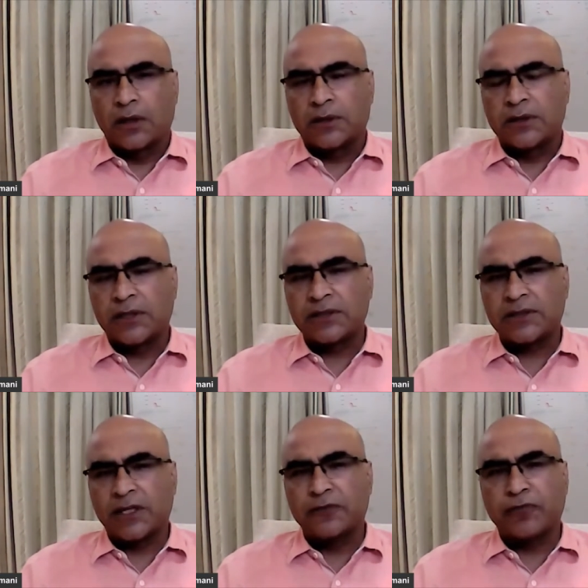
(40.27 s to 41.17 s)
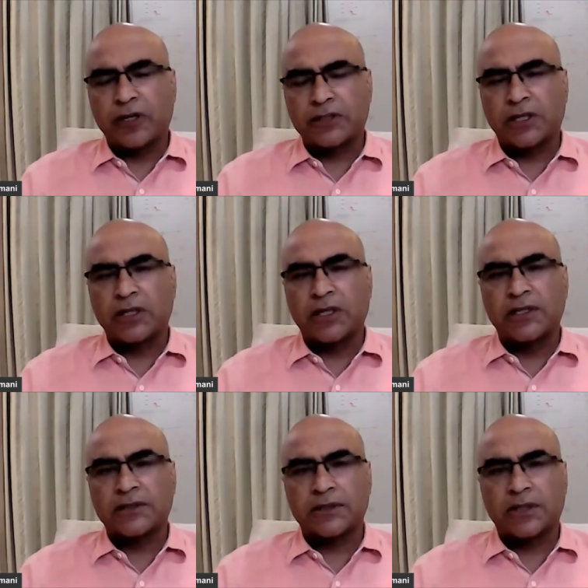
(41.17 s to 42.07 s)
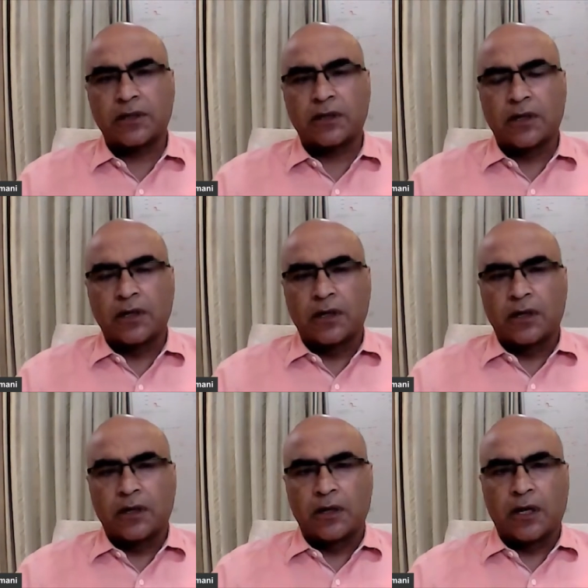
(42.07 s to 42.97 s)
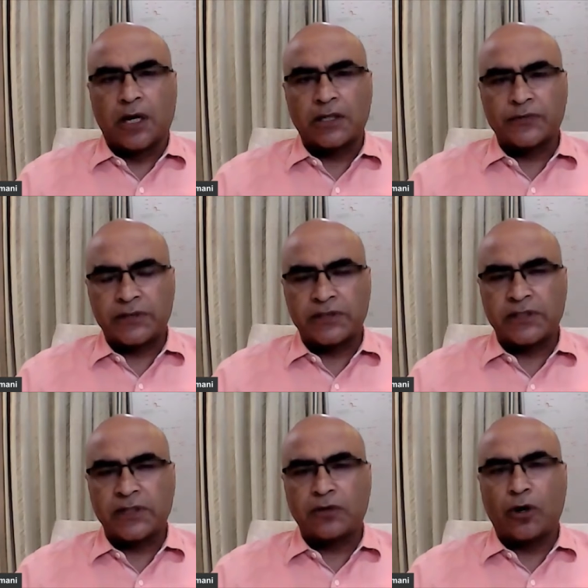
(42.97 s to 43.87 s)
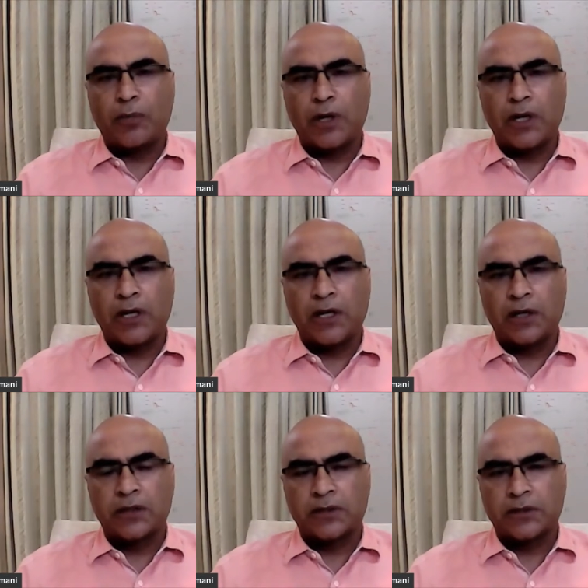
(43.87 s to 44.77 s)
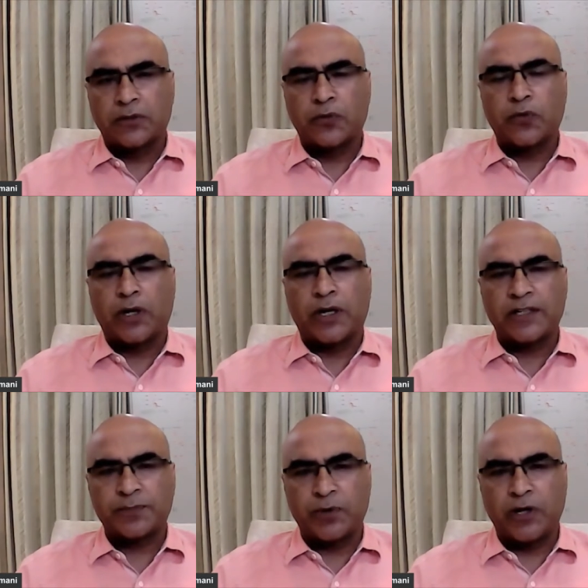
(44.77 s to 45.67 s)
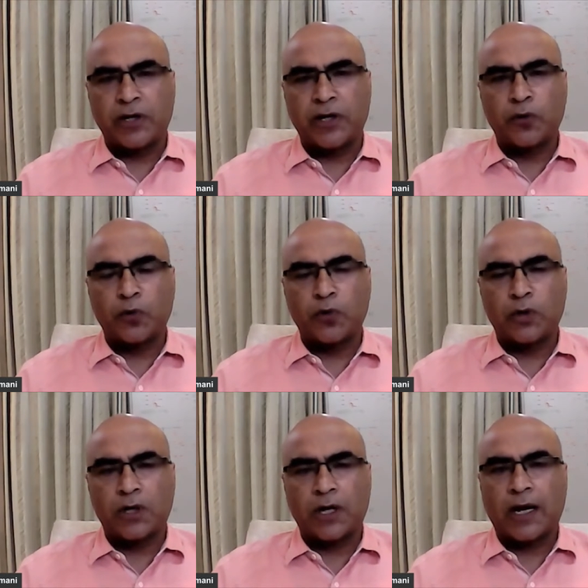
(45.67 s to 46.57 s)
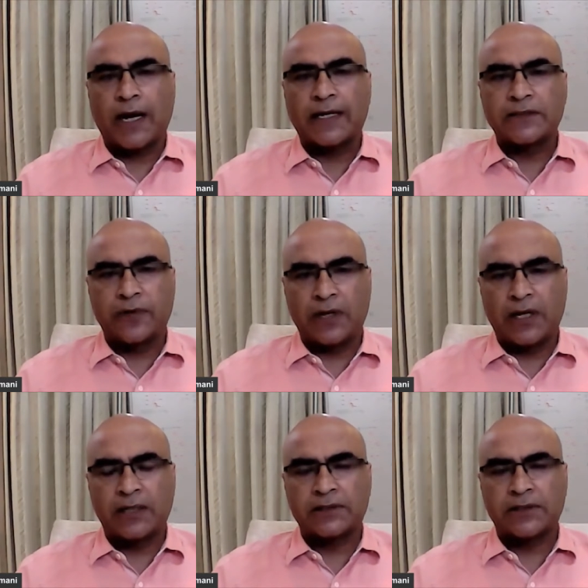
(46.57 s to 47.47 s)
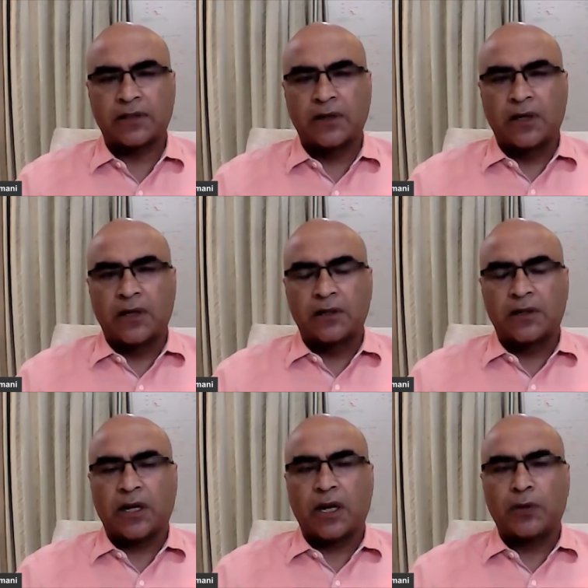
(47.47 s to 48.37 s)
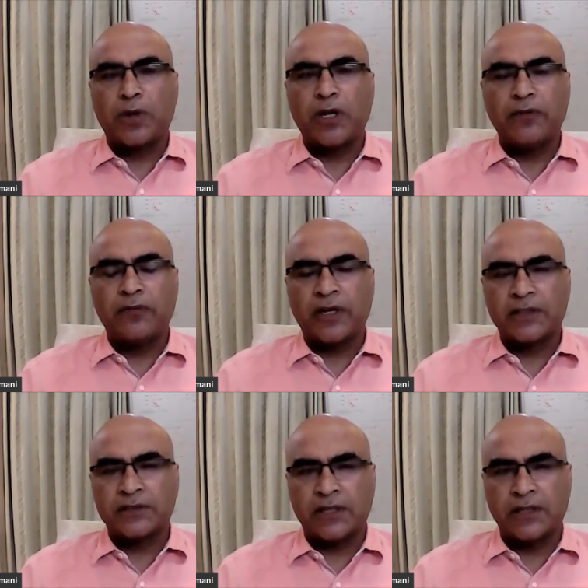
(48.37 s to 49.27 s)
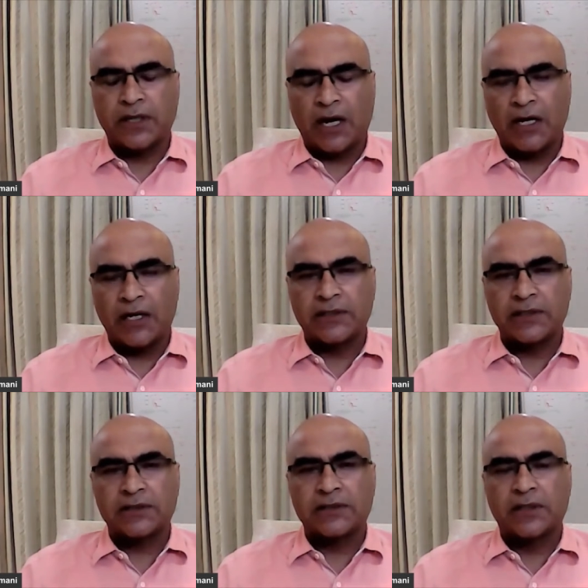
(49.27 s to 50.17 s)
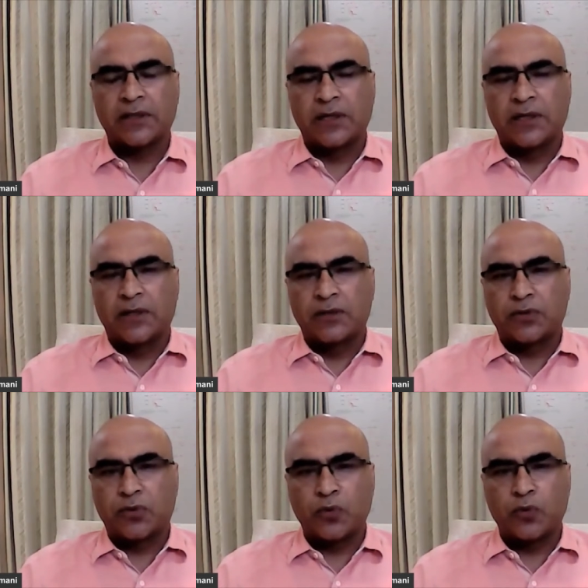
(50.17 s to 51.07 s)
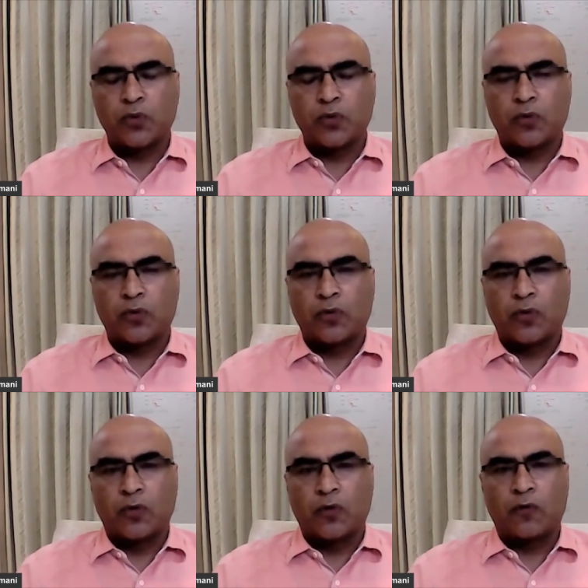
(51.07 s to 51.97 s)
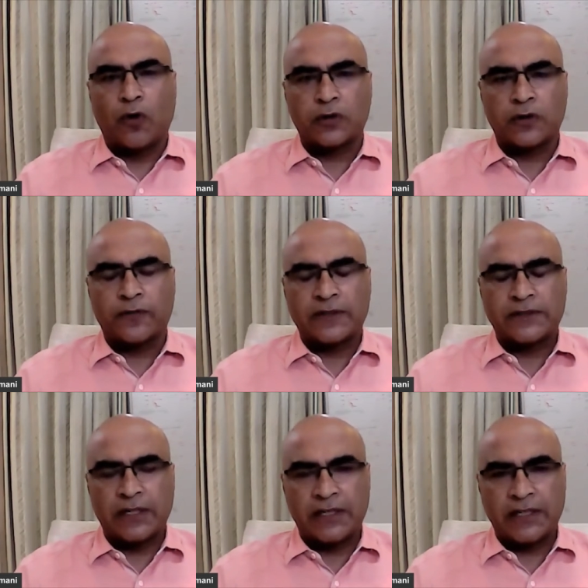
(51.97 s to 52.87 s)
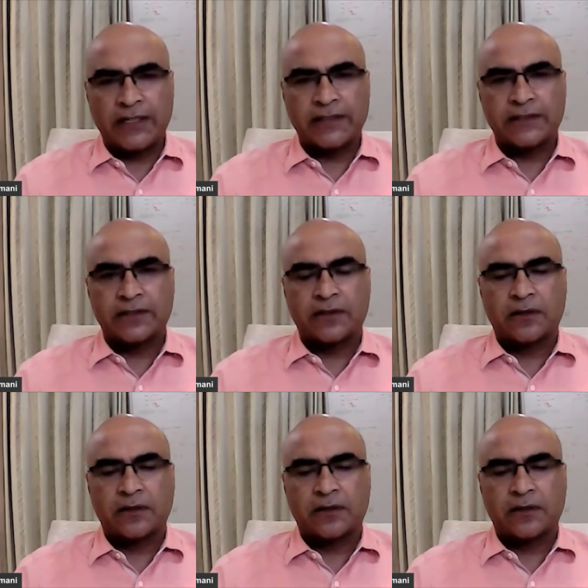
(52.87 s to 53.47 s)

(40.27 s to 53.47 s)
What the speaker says: this infection is, as we see commonly, through respiratory route, as well as there are many ways in dialysis through water facilities,